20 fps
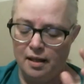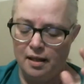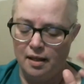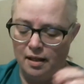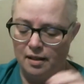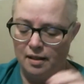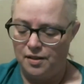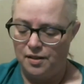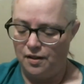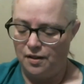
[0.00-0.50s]

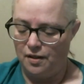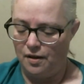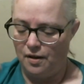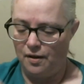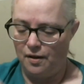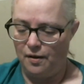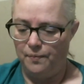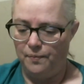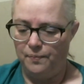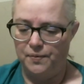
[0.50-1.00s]

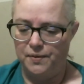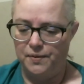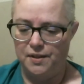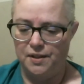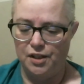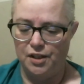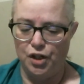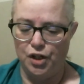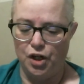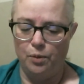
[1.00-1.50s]
to
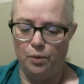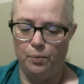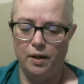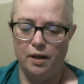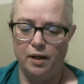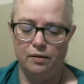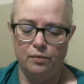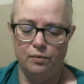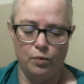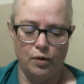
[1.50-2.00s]

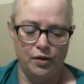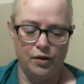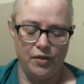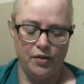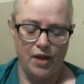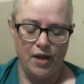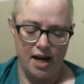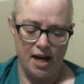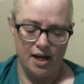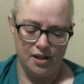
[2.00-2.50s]
determine whether
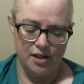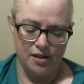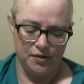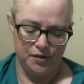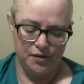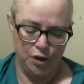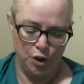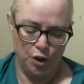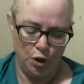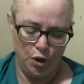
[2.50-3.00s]
that is
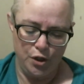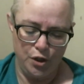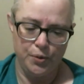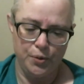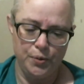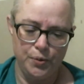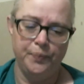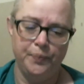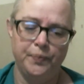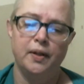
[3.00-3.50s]

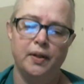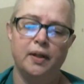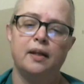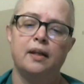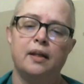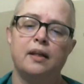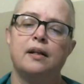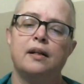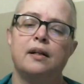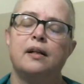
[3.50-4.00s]
true.
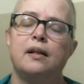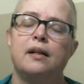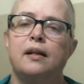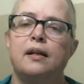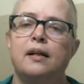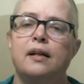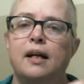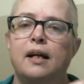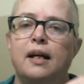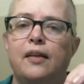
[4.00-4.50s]

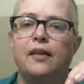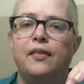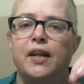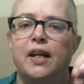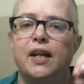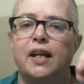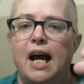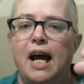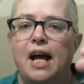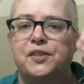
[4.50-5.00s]
And
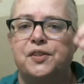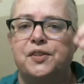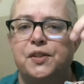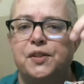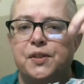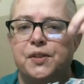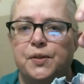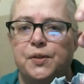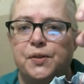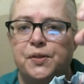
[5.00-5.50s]
it has this
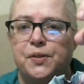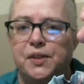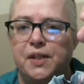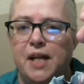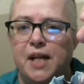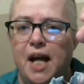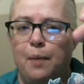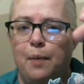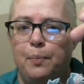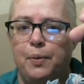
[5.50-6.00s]
little
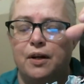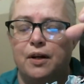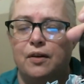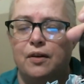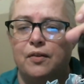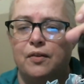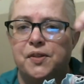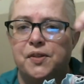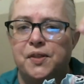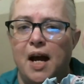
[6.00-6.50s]
snap here on
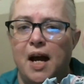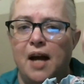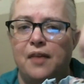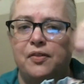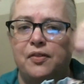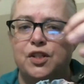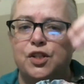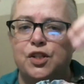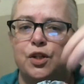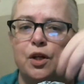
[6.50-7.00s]
the side
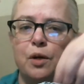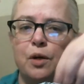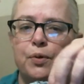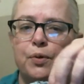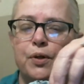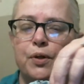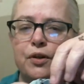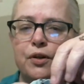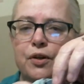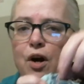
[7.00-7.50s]
that you can put
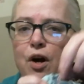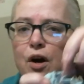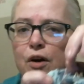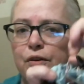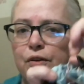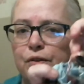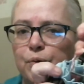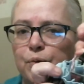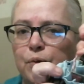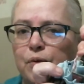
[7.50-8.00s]
your yarn
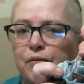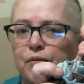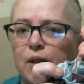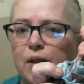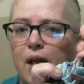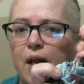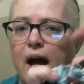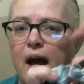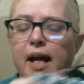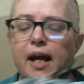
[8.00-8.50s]
through if you
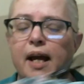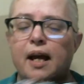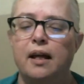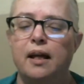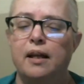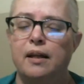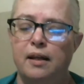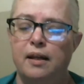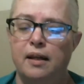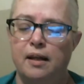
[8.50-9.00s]
like.
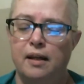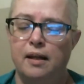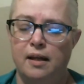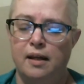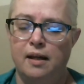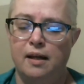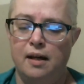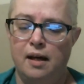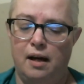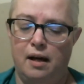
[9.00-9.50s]

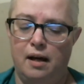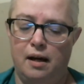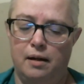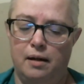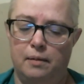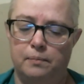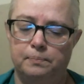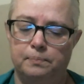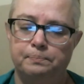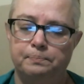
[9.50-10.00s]

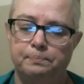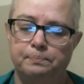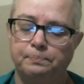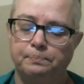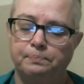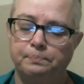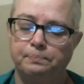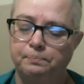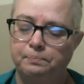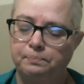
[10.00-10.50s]
The
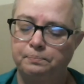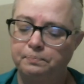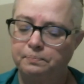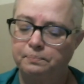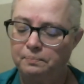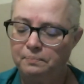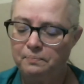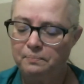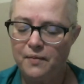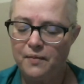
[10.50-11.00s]

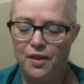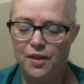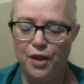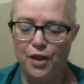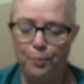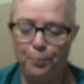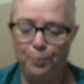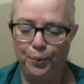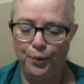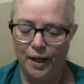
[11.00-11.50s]

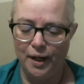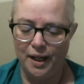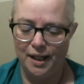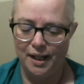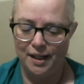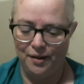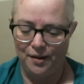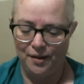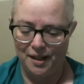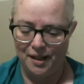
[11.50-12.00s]
print
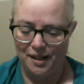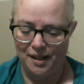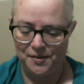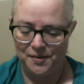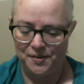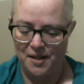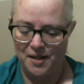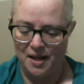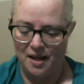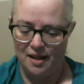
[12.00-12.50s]
on it
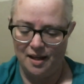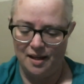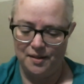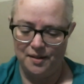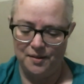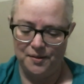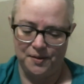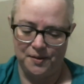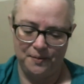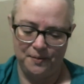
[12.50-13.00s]
says